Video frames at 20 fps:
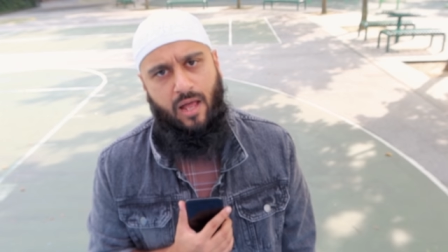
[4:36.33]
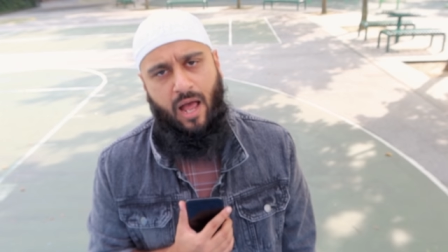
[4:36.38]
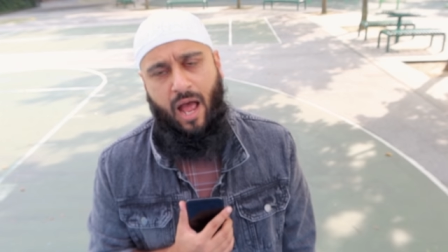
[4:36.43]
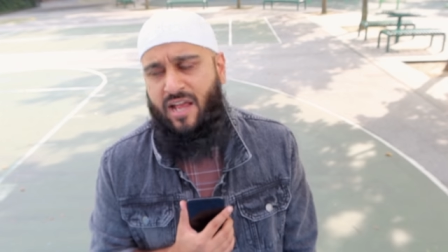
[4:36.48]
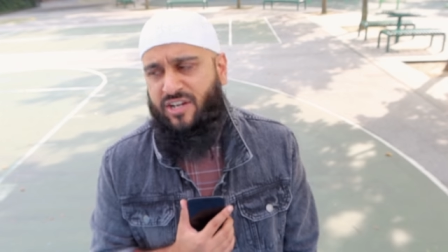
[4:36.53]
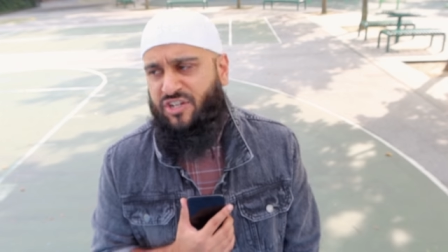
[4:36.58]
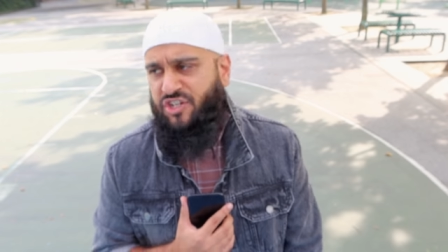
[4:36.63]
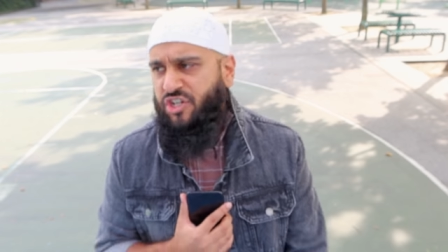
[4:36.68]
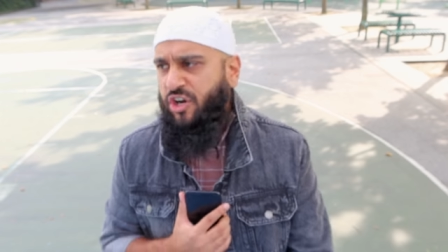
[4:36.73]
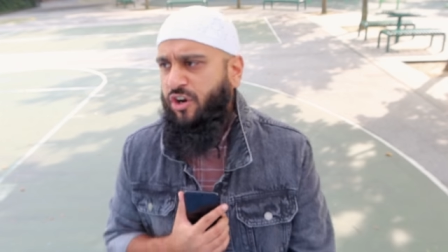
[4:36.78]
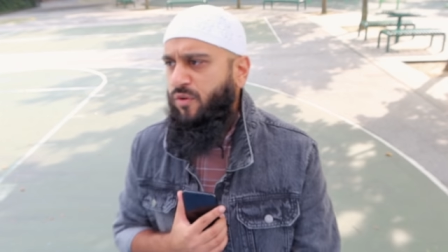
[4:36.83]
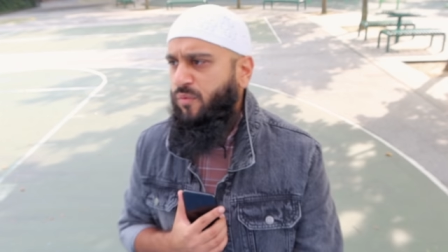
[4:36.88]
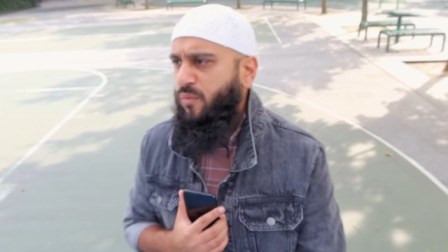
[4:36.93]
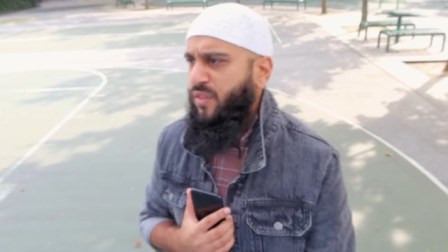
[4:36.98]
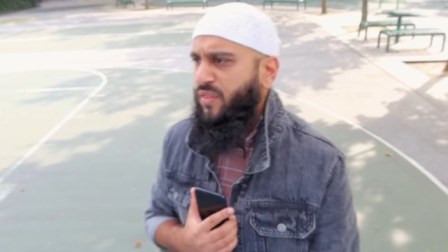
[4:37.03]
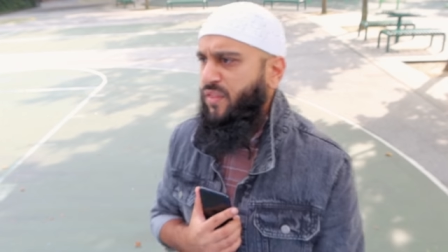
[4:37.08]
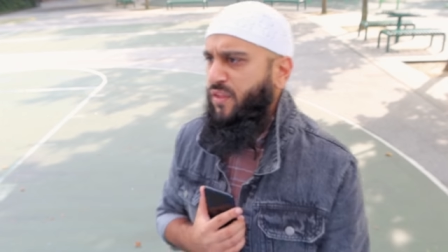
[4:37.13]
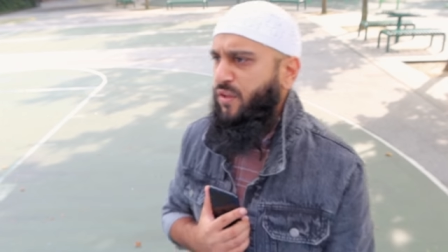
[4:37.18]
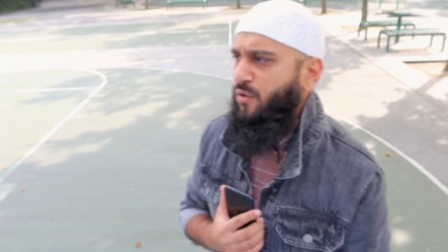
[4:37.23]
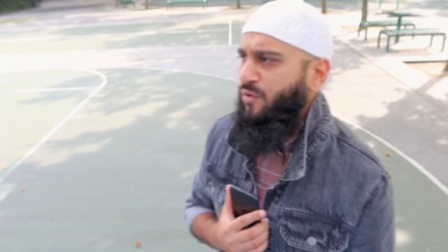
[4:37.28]
I shared
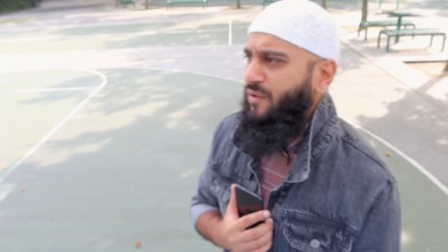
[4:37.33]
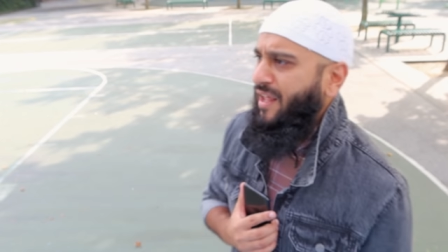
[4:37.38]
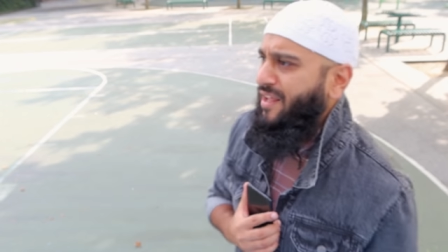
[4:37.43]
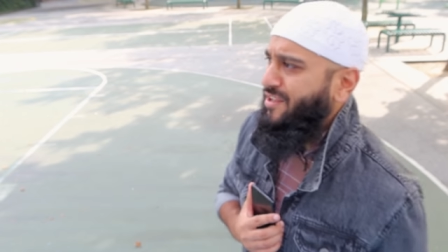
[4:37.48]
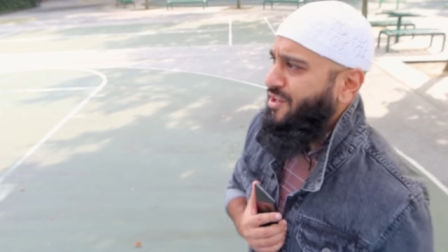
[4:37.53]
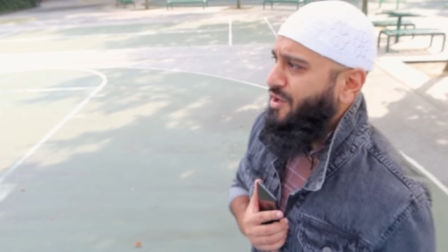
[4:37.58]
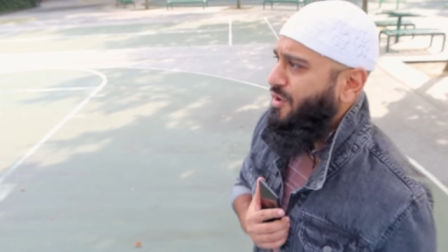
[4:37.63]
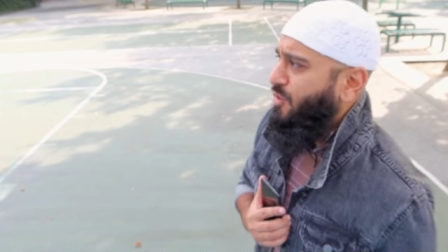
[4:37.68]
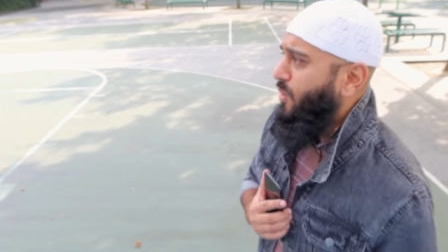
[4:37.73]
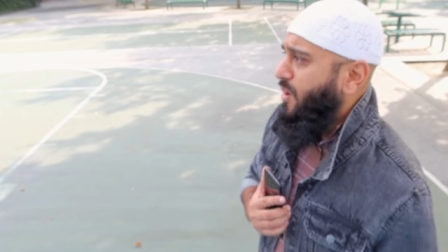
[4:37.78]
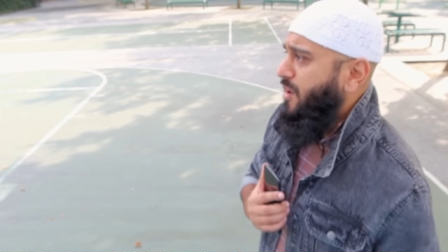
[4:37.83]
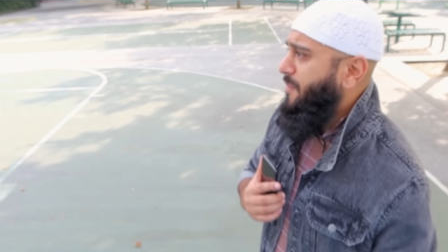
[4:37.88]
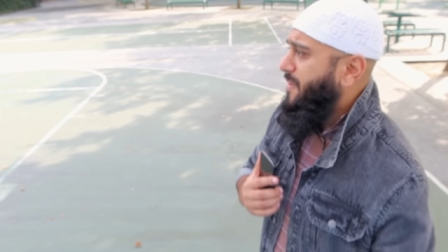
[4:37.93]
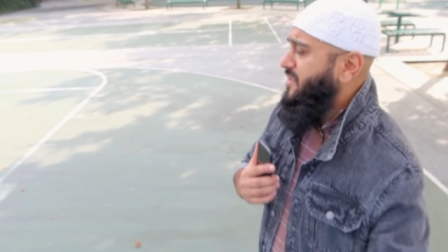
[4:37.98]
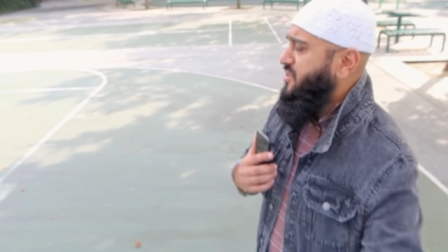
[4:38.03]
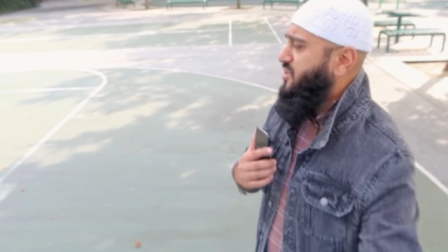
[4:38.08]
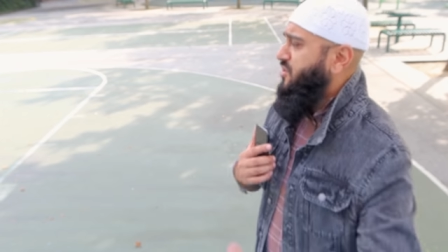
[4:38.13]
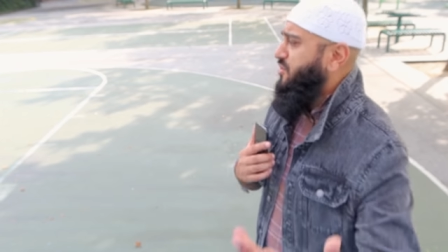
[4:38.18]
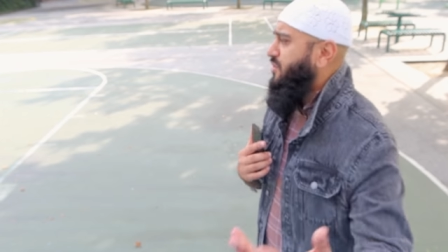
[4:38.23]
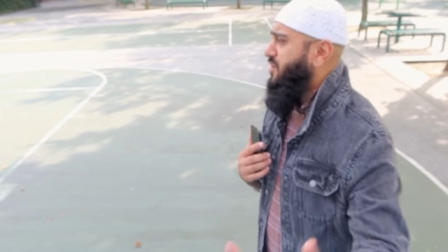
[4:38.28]
with you that, you know, one of my
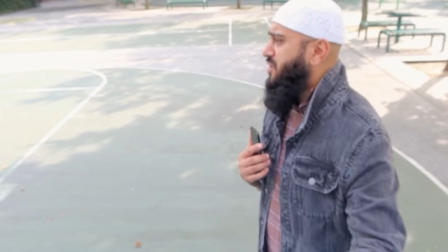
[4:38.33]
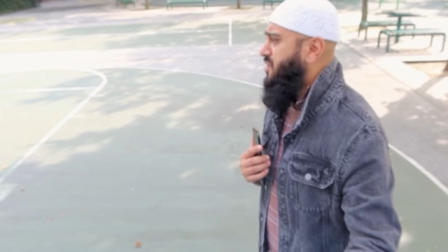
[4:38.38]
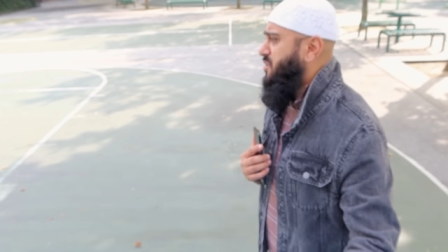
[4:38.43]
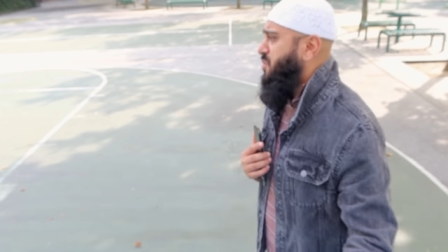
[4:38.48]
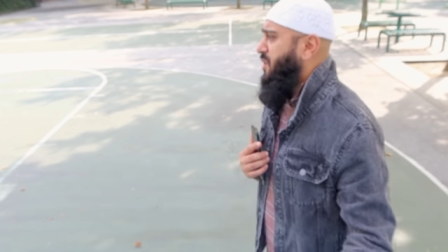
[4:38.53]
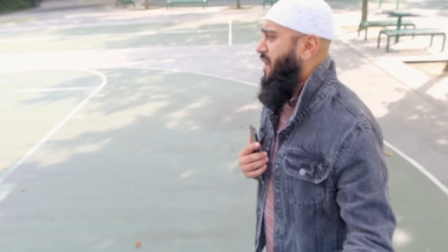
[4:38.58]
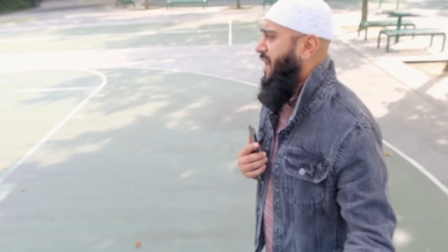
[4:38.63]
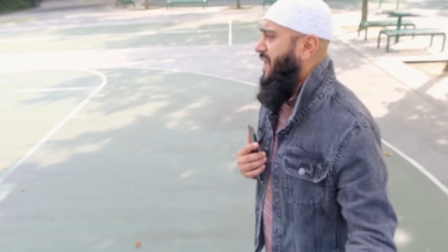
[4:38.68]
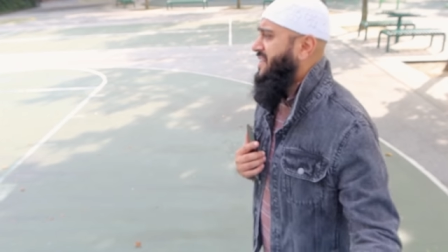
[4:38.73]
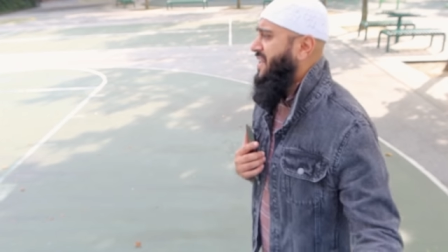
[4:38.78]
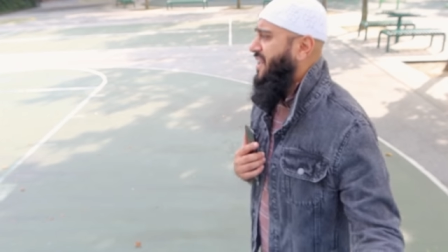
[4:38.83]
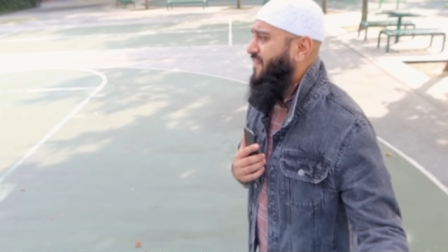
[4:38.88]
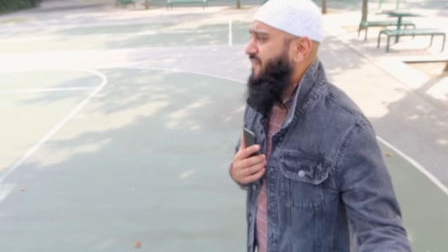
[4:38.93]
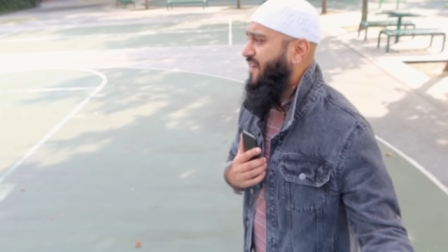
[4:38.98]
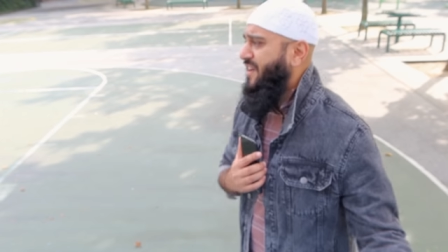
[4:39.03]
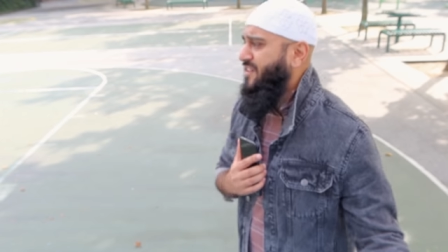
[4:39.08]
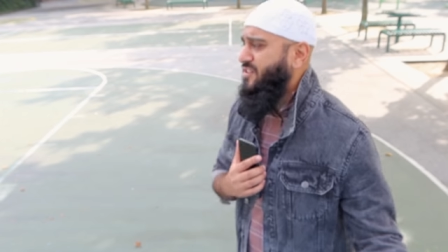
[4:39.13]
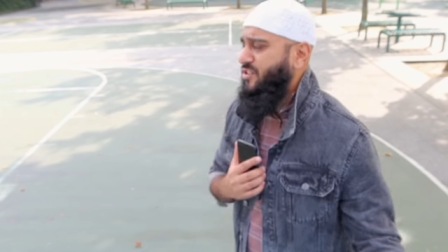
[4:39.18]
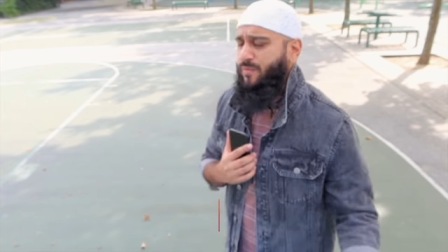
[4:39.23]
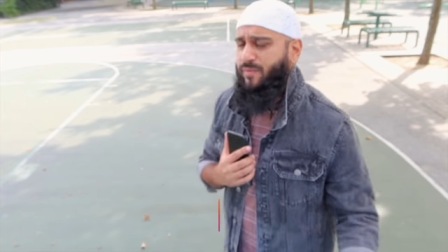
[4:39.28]
students
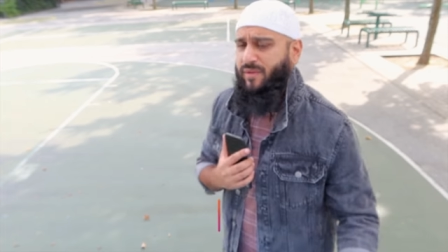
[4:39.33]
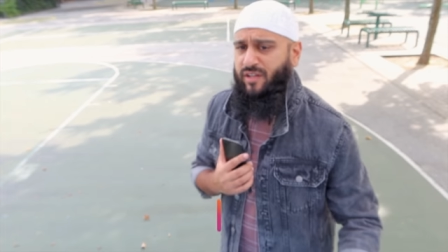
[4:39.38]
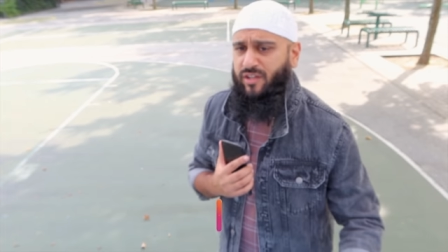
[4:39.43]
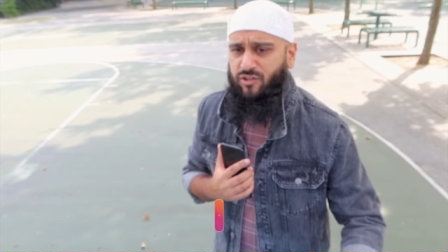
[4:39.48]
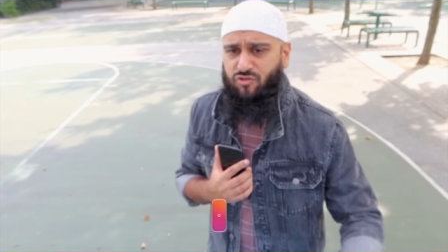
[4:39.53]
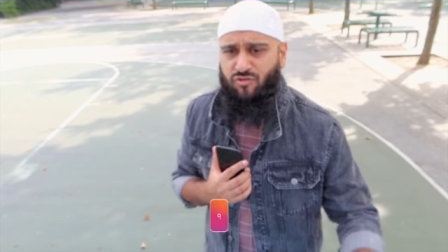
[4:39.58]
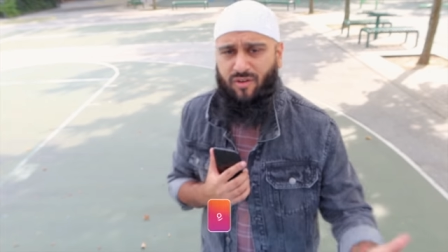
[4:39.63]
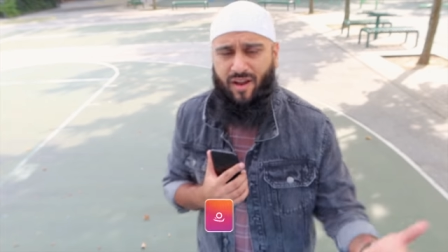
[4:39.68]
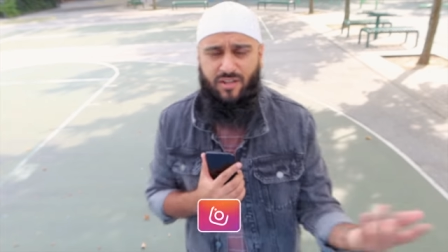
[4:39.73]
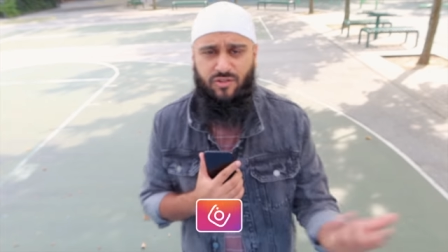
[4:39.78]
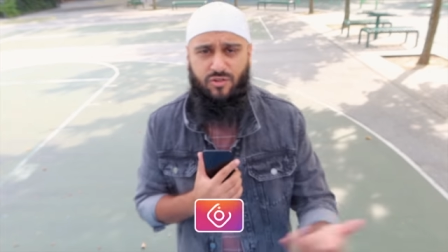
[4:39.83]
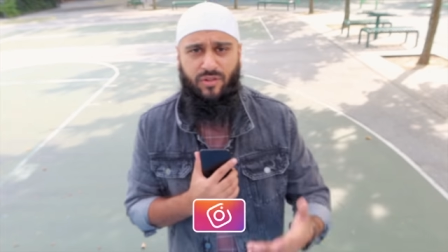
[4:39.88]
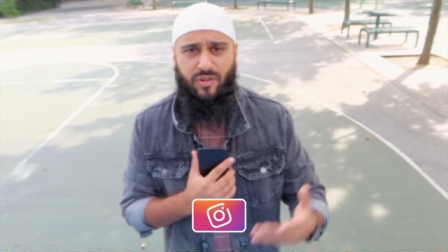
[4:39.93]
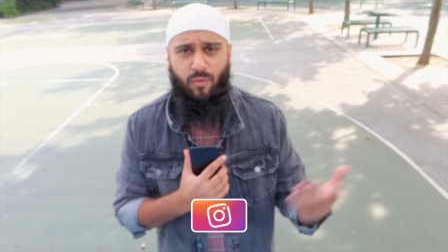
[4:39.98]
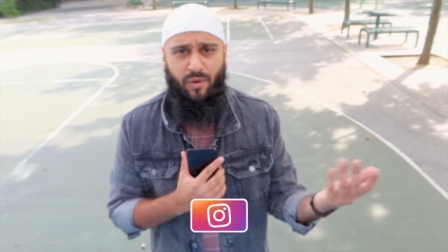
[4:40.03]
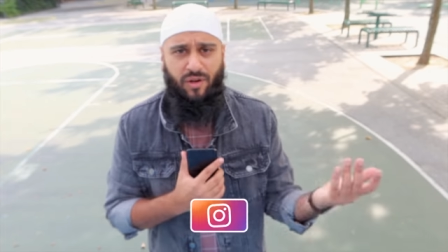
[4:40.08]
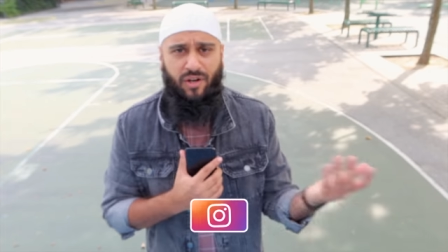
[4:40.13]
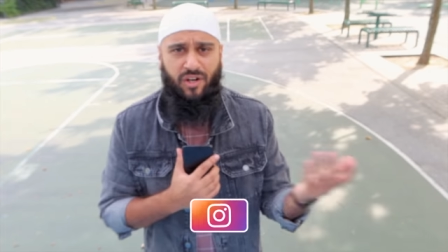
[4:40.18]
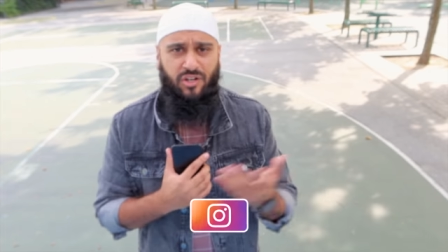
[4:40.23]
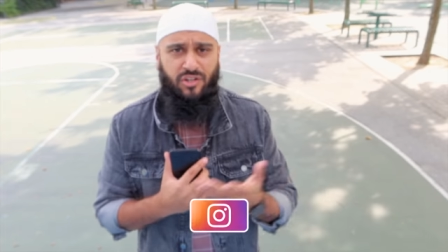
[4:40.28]
identified to be trans or they
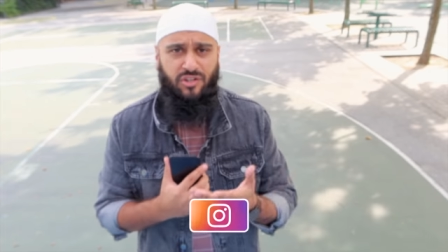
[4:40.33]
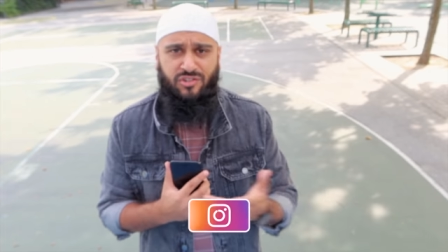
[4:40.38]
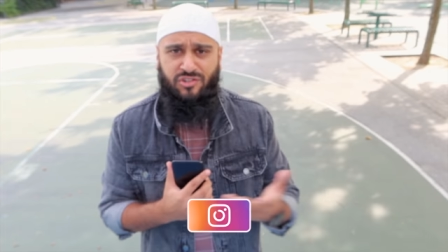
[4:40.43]
wanted to